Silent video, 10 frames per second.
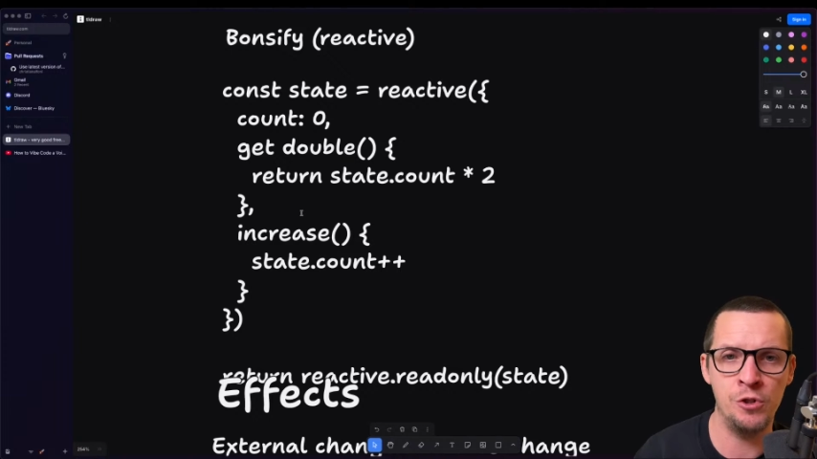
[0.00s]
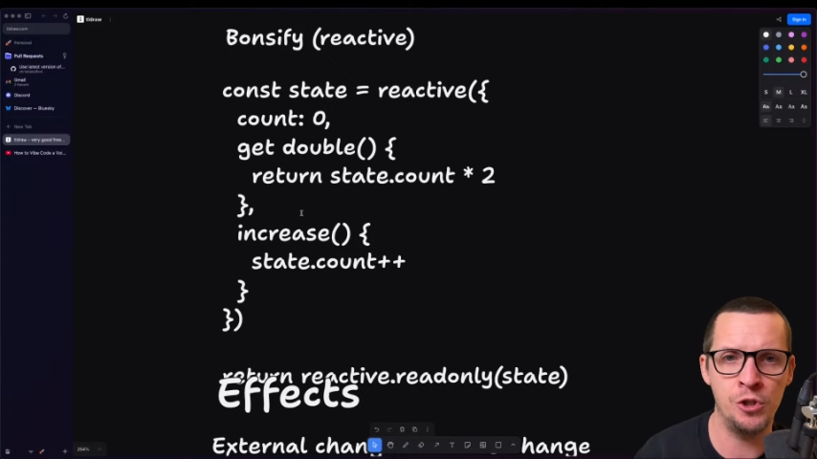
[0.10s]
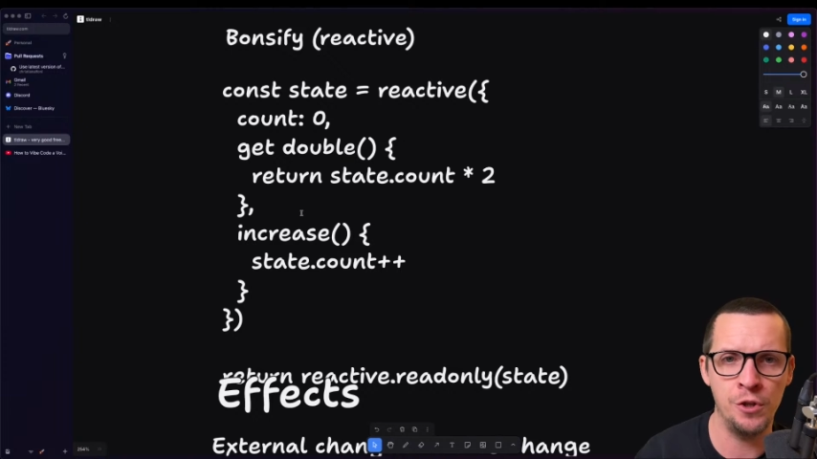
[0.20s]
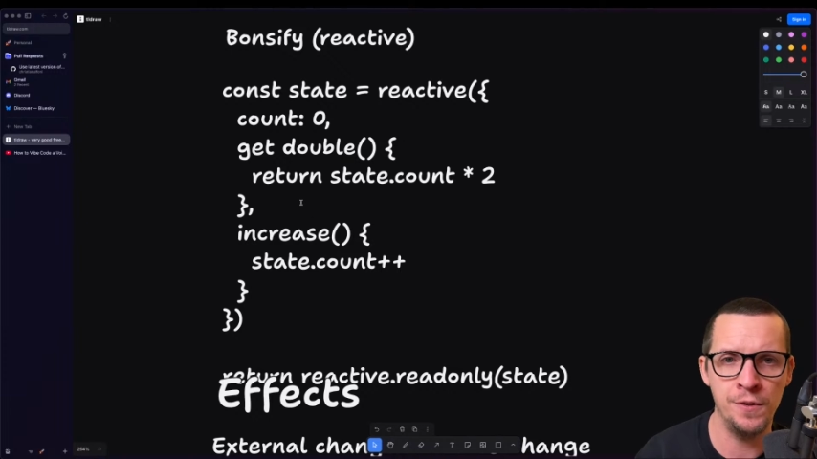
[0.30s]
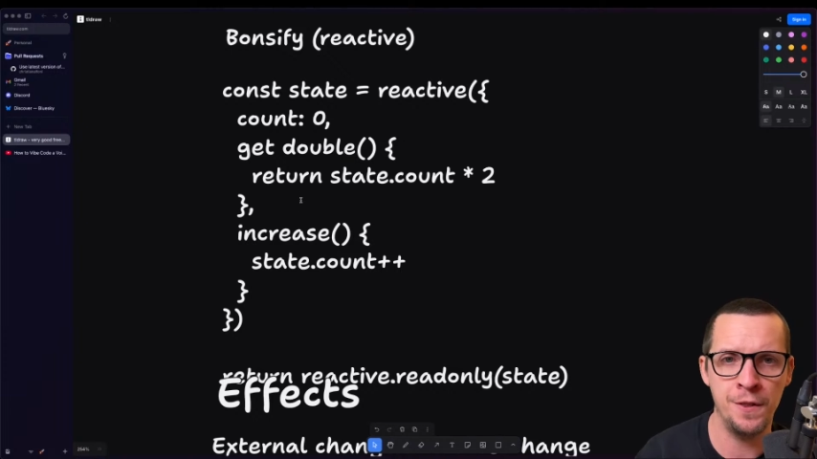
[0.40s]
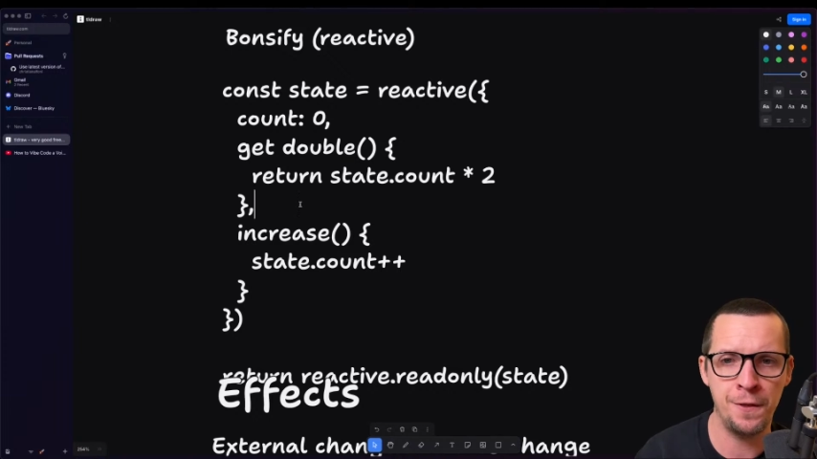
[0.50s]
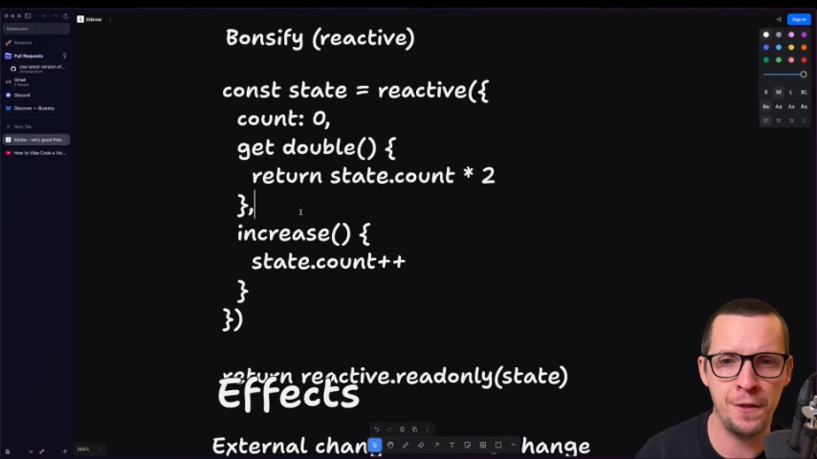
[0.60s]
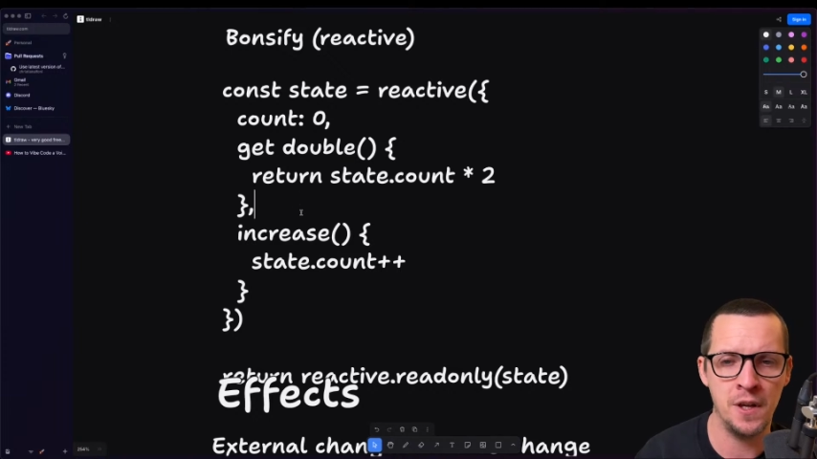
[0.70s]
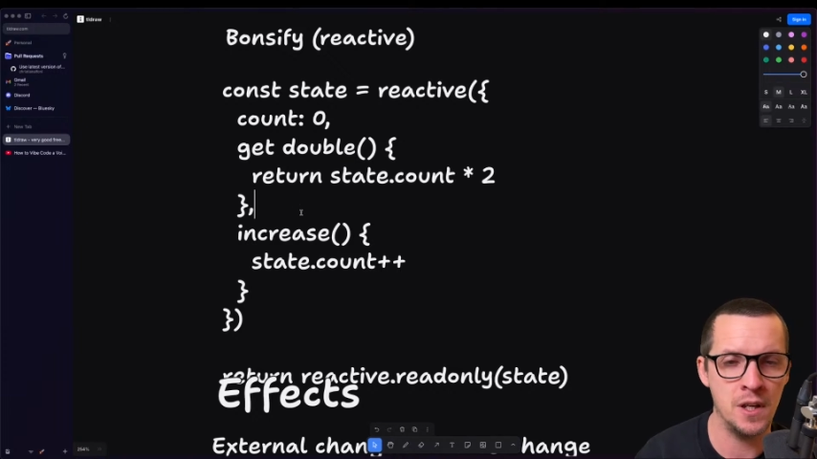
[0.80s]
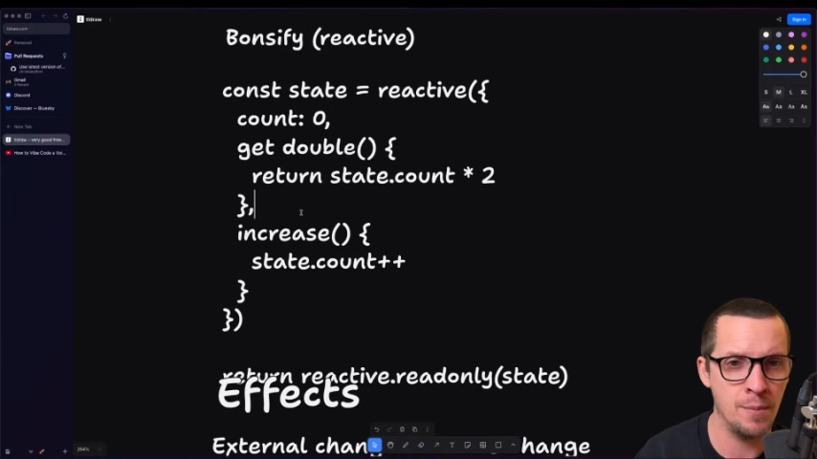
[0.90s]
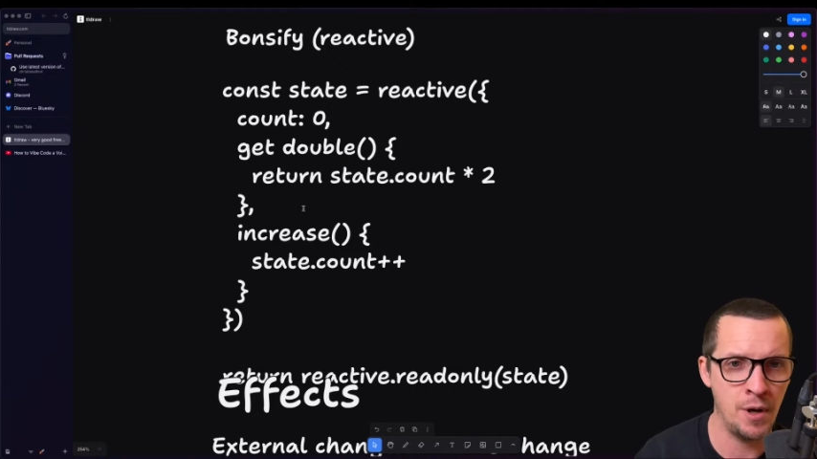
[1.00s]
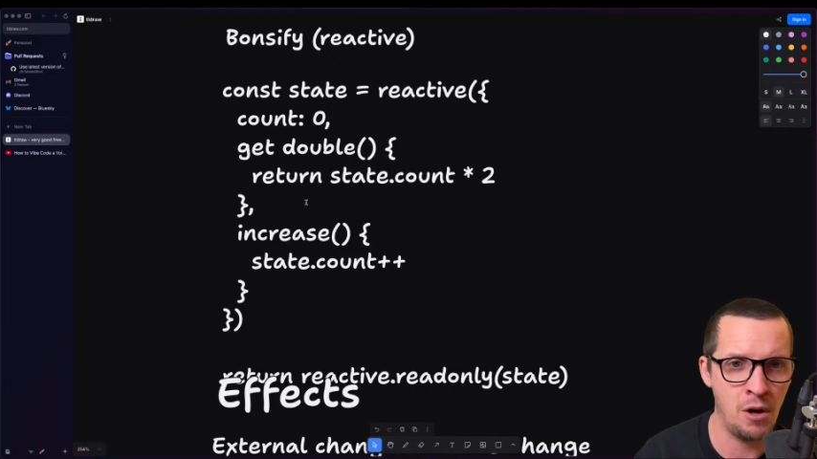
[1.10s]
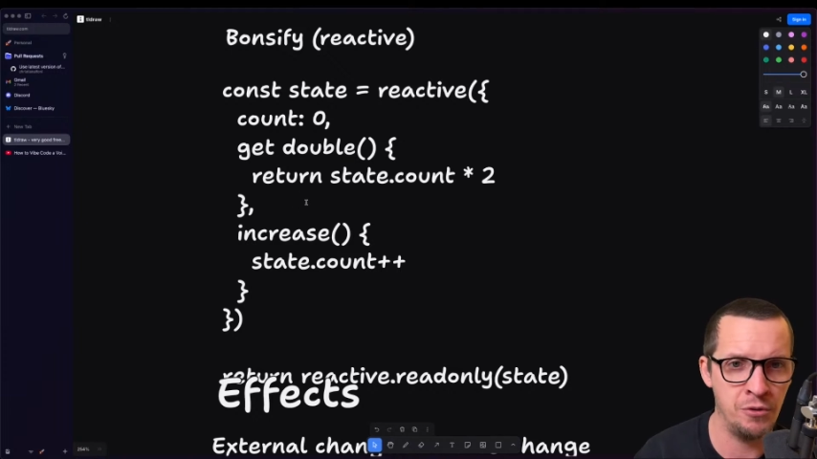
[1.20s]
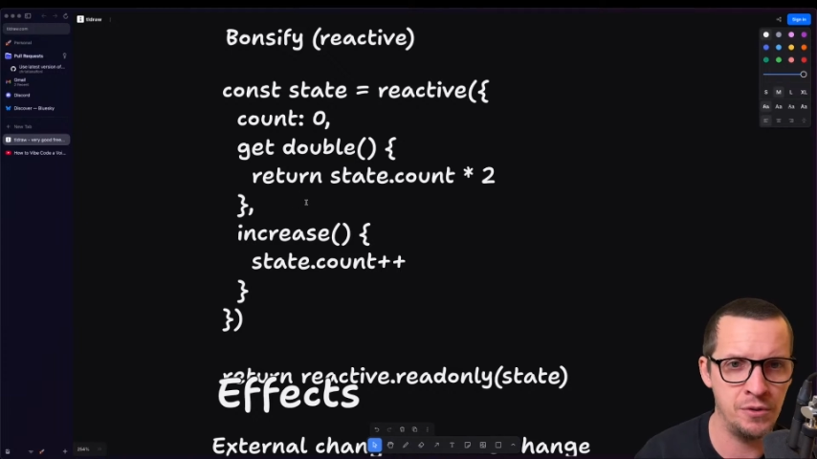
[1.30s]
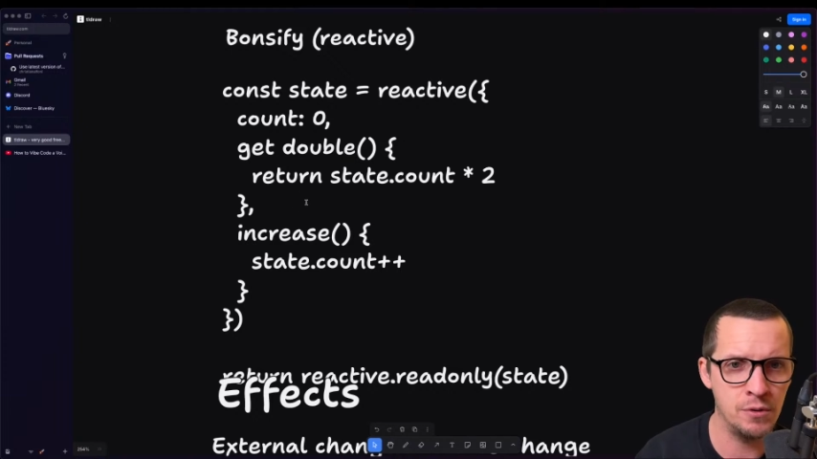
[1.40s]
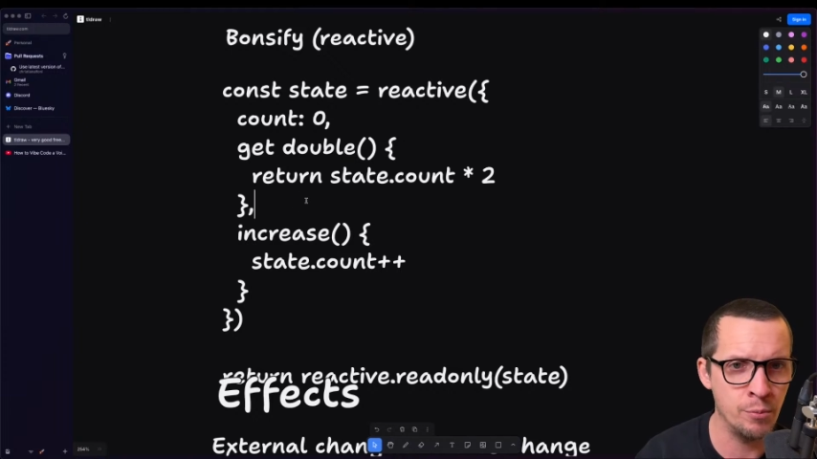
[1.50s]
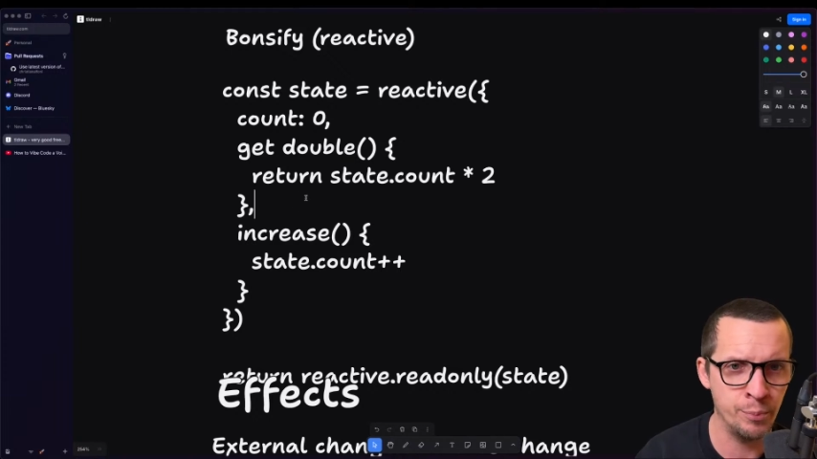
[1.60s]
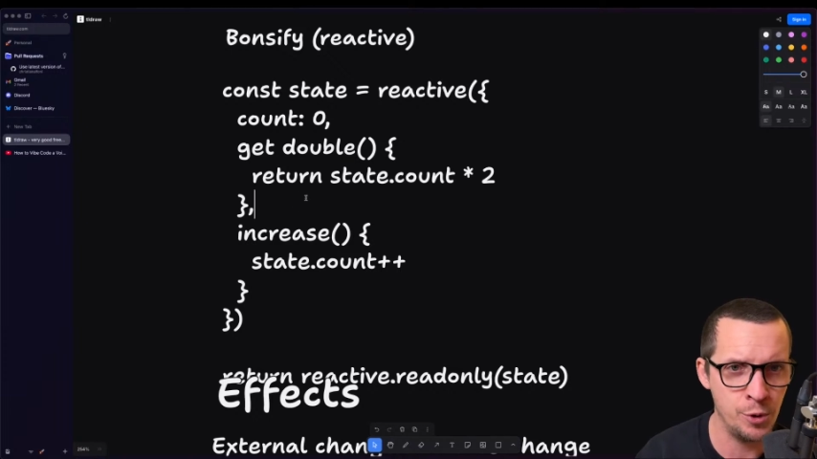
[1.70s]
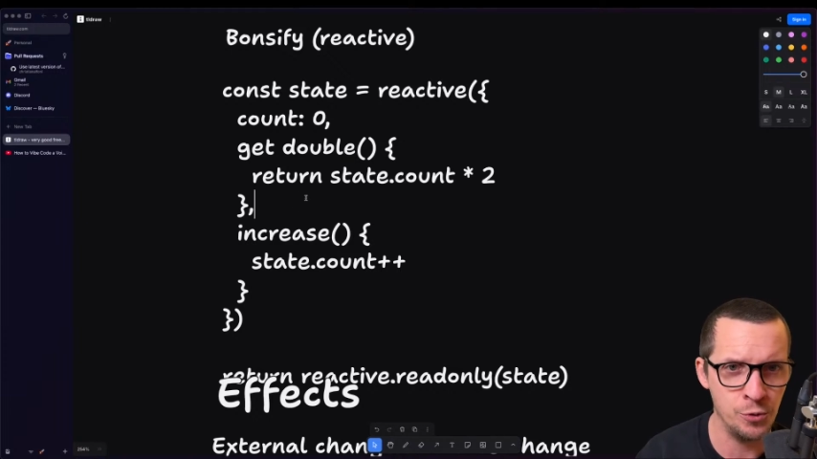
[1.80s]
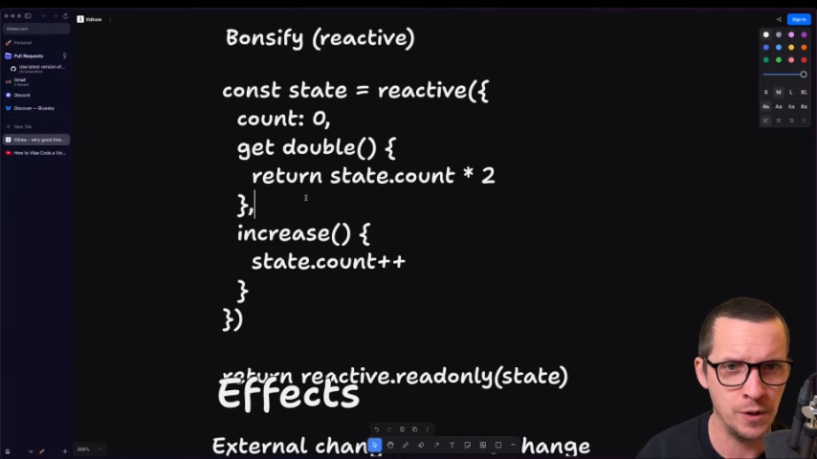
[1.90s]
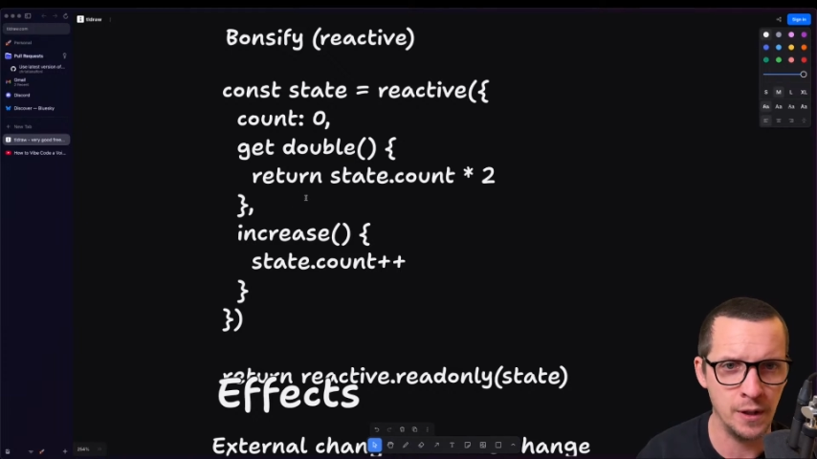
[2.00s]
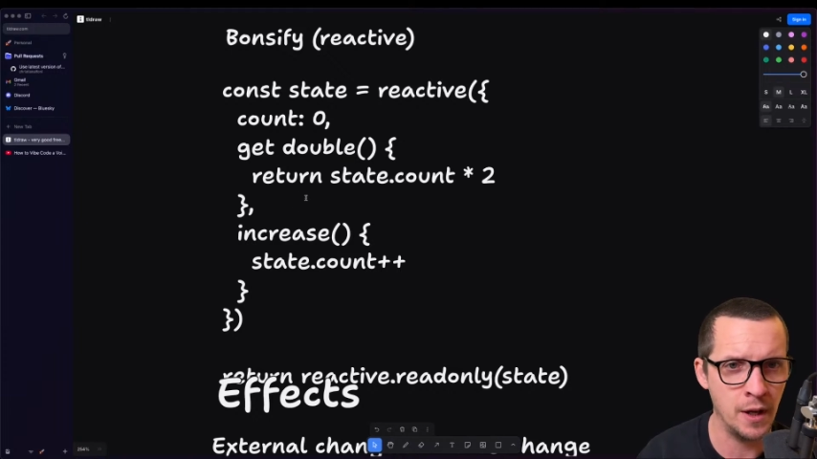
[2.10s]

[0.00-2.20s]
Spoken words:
shouldn't think about computed,